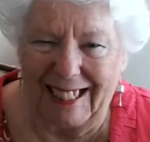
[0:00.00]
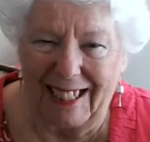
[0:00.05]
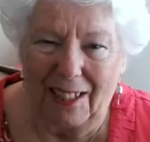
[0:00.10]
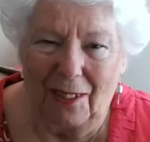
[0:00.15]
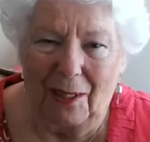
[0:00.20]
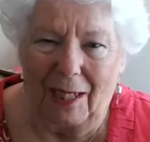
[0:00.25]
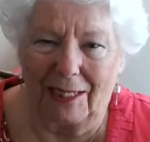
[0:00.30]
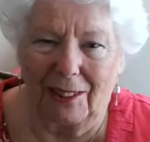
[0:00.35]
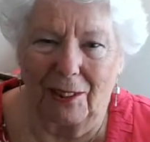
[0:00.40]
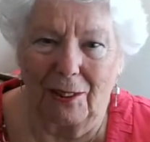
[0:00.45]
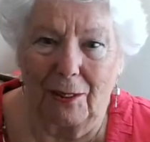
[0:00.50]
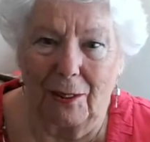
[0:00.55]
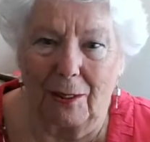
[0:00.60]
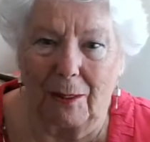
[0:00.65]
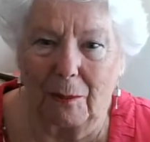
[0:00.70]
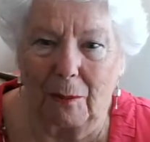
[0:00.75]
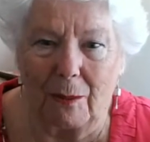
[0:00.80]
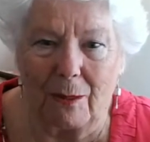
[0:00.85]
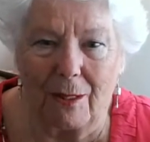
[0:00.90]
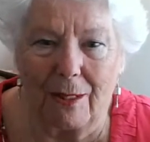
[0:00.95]
That's a good
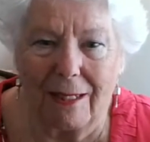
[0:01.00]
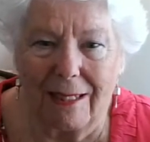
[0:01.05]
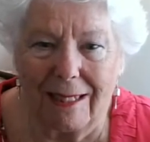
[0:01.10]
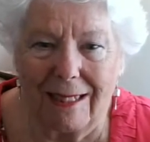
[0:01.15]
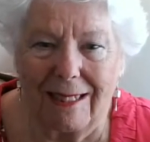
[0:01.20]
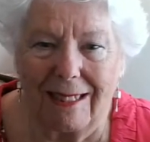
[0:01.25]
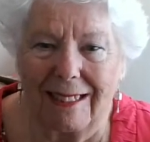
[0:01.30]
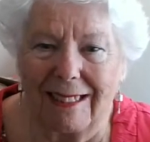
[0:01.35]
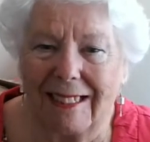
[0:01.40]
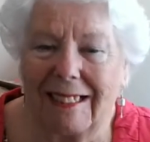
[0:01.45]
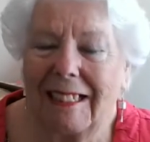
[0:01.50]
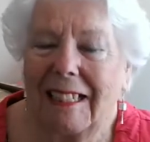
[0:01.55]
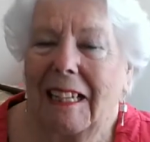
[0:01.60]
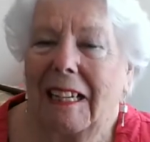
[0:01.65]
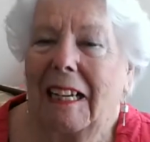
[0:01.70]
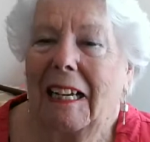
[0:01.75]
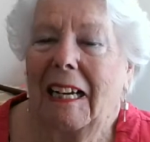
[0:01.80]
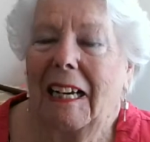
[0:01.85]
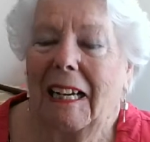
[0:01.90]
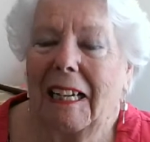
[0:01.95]
word, isn't it?
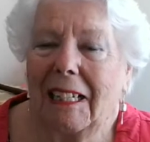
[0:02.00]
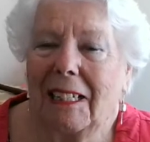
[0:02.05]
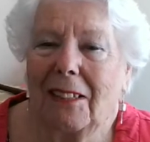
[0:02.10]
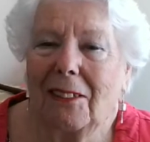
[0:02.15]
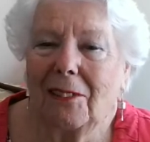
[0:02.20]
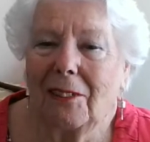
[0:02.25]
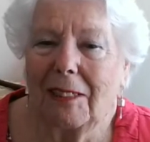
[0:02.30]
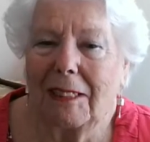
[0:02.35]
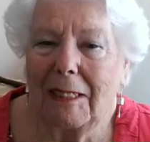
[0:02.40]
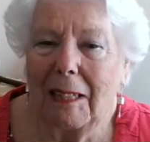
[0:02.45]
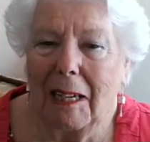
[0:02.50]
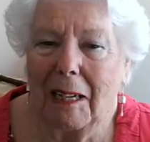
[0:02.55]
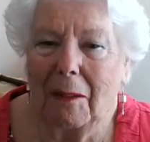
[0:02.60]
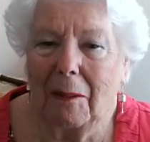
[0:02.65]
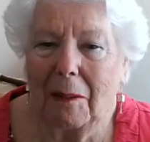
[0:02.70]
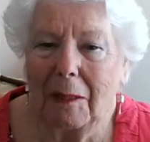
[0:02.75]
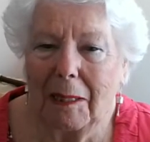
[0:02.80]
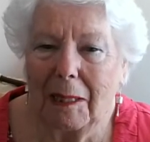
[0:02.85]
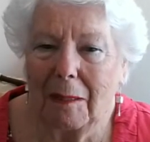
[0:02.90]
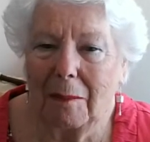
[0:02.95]
And I'll see how I
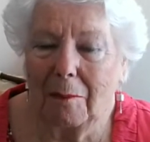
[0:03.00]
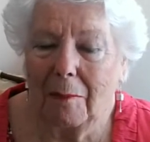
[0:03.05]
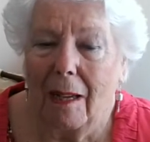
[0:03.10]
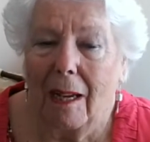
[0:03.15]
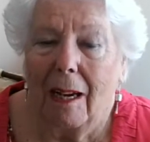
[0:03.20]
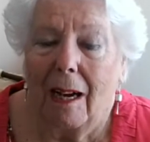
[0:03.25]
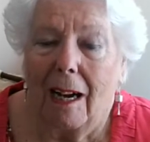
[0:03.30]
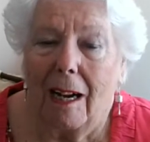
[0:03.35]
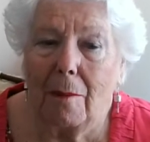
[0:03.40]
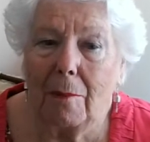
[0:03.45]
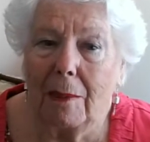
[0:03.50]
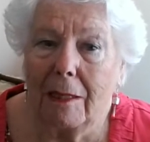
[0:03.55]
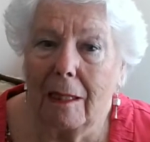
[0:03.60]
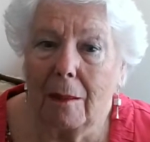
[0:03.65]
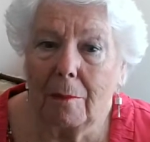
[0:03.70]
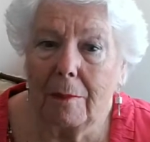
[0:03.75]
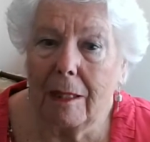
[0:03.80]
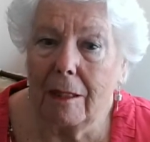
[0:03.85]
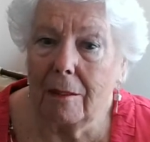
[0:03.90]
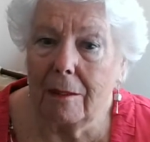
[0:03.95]
am. I've been
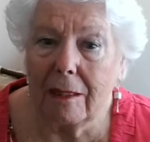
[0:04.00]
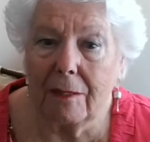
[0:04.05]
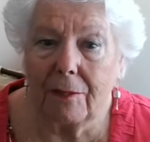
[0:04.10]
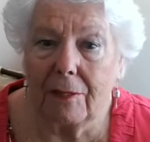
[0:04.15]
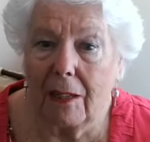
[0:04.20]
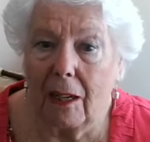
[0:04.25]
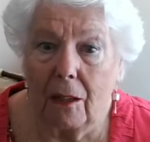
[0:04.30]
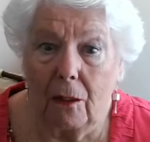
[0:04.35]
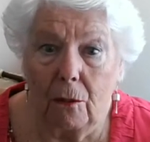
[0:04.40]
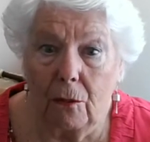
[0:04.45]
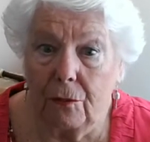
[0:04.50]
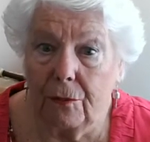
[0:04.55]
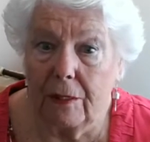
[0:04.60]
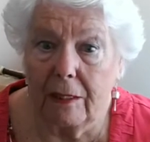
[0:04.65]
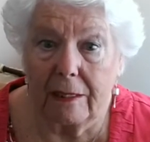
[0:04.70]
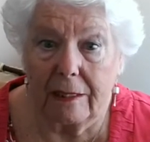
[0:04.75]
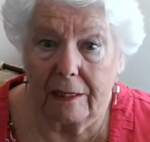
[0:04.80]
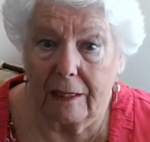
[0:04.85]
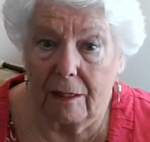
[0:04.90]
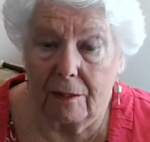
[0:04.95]
uploading the old
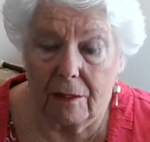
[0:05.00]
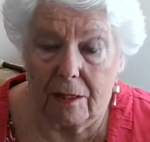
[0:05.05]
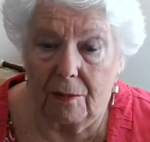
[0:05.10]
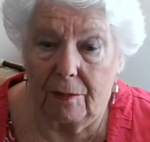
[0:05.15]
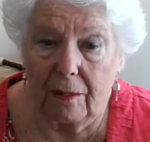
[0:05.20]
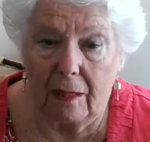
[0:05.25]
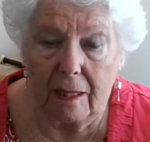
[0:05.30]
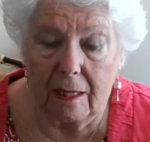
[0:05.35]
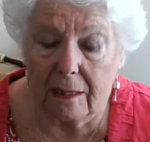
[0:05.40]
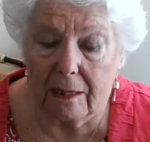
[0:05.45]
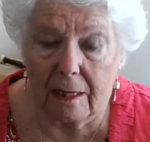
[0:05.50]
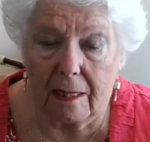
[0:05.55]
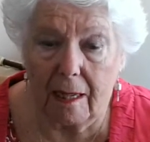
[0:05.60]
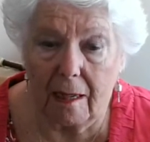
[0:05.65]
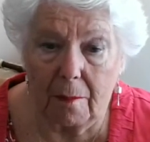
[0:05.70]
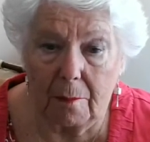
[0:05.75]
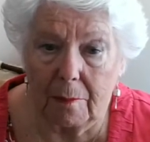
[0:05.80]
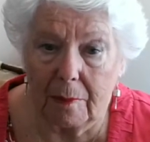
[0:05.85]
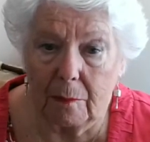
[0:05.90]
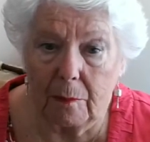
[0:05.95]
videos of Lex, I haven't
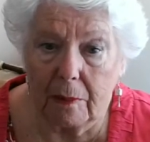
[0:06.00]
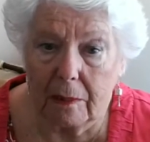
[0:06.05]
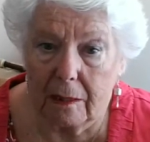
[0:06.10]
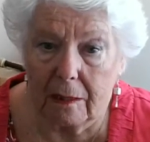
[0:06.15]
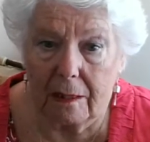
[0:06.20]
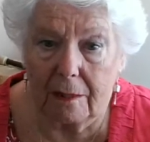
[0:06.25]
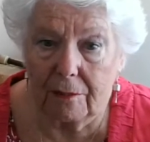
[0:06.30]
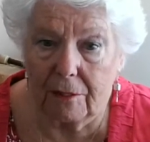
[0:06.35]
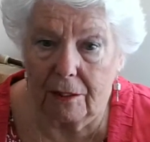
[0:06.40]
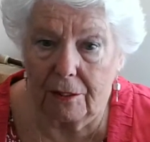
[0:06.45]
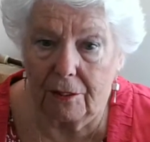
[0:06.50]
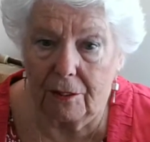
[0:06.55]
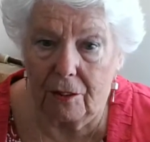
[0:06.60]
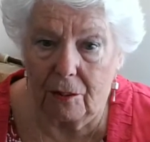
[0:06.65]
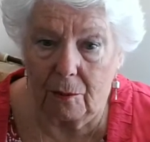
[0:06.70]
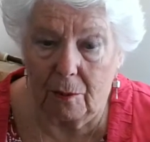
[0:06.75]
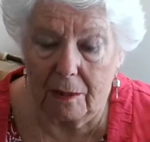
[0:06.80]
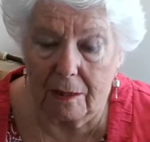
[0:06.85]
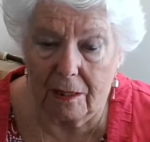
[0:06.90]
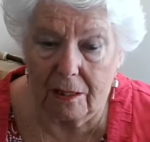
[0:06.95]
been well enough to do
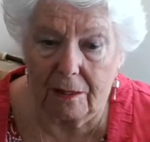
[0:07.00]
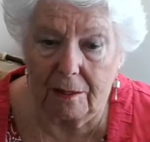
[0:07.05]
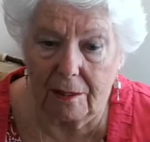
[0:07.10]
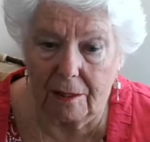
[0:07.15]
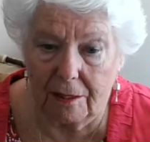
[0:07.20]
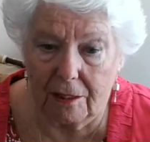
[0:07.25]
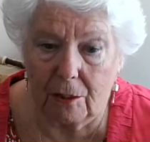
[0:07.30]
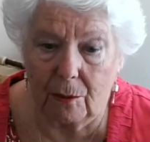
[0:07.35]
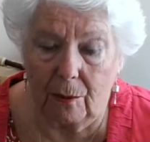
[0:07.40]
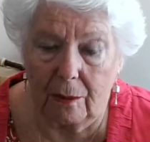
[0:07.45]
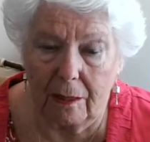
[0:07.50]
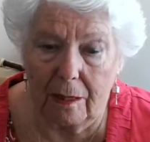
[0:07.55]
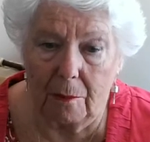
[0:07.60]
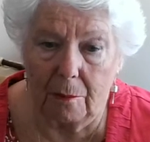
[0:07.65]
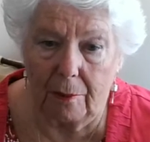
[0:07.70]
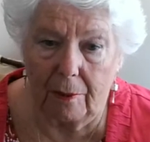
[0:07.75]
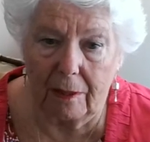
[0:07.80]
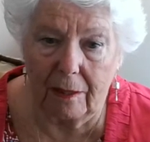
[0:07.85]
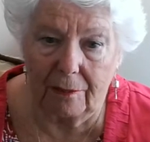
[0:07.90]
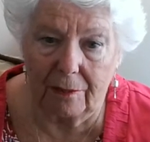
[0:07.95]
one, so this is quite a
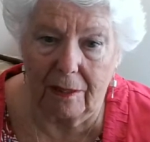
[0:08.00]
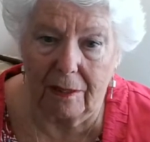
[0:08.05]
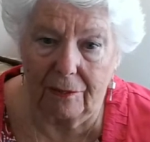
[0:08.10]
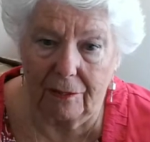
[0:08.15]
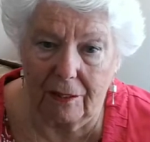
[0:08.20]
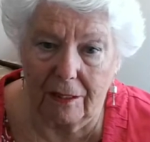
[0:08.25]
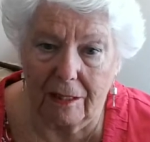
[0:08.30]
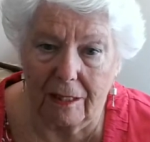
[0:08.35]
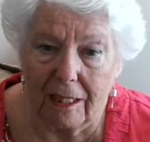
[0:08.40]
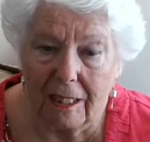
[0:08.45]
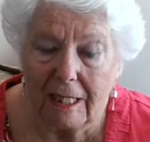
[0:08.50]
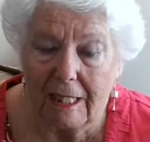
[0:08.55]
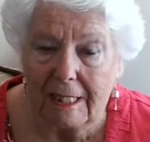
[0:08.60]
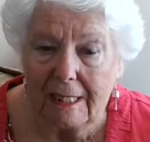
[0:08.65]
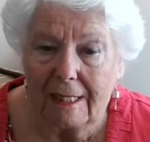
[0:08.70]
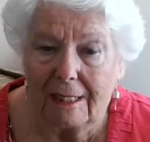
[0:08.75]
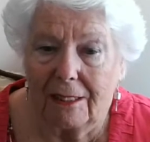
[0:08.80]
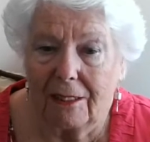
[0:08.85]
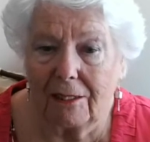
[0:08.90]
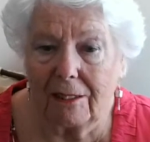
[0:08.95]
brave effort.
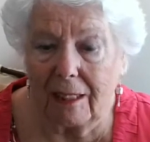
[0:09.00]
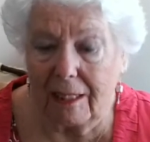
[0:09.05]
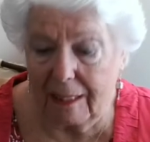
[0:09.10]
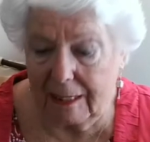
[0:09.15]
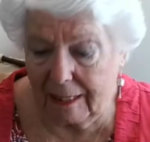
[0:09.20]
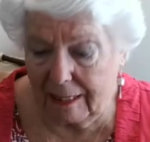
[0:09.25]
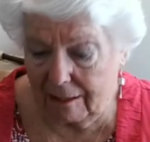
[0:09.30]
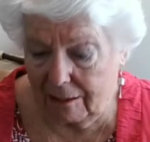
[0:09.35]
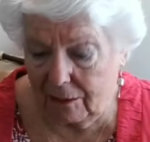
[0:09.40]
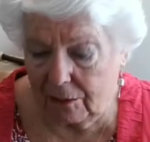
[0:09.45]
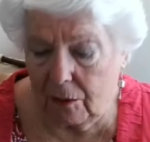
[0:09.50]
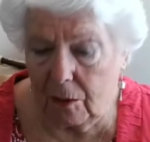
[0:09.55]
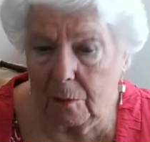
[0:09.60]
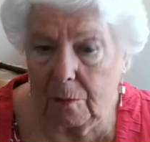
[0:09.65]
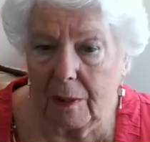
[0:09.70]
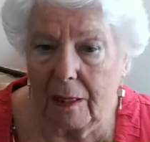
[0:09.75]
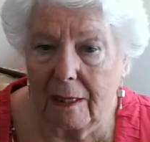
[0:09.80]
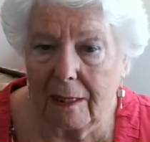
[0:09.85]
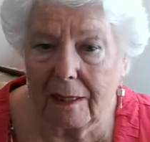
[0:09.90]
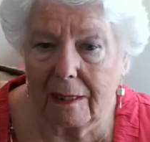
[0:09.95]
So take care and God
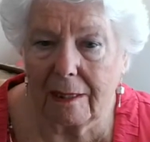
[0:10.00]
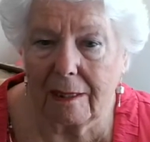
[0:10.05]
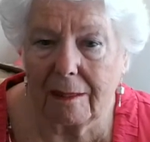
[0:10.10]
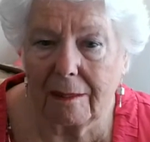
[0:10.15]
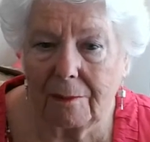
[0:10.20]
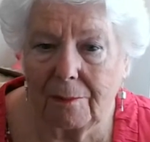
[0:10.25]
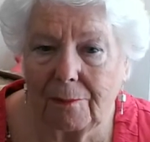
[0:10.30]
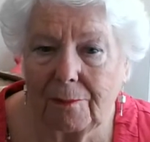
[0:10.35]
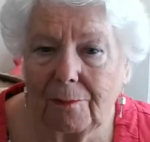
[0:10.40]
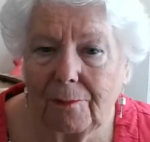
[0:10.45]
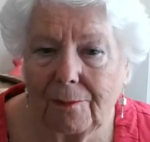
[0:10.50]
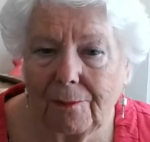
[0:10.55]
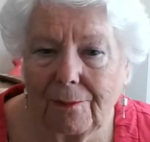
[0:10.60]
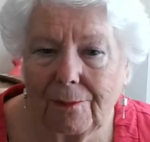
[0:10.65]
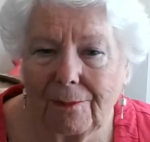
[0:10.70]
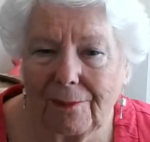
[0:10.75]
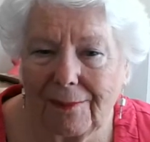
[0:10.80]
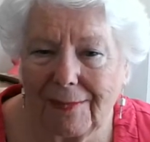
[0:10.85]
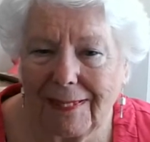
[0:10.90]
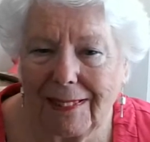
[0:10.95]
bless.
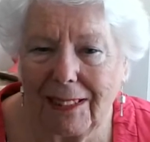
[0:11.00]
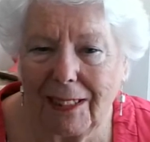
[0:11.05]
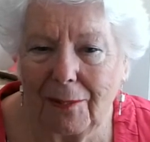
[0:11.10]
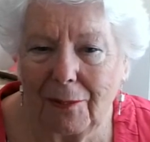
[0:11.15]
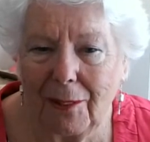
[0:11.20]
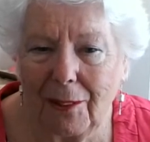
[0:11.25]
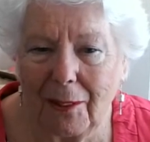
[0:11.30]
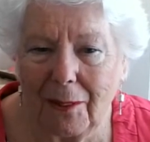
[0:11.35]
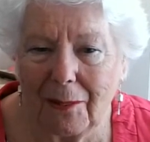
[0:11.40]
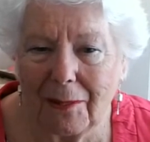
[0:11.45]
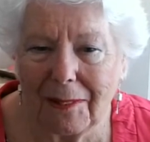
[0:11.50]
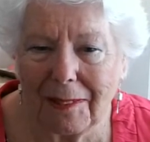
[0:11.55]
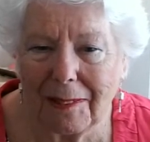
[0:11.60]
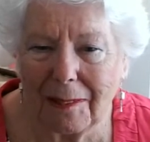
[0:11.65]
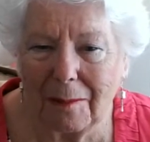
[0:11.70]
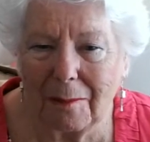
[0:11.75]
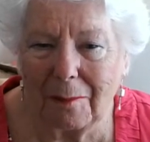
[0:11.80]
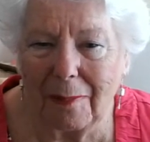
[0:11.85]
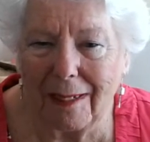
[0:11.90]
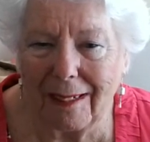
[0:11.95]
Love you lots.
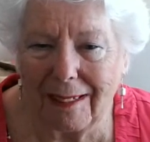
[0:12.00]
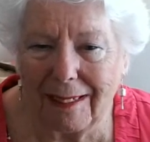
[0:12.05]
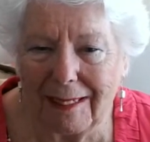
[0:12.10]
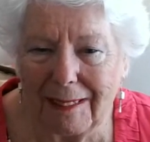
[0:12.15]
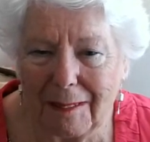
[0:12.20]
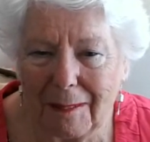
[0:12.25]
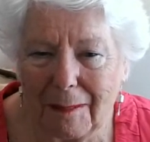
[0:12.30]
Bye.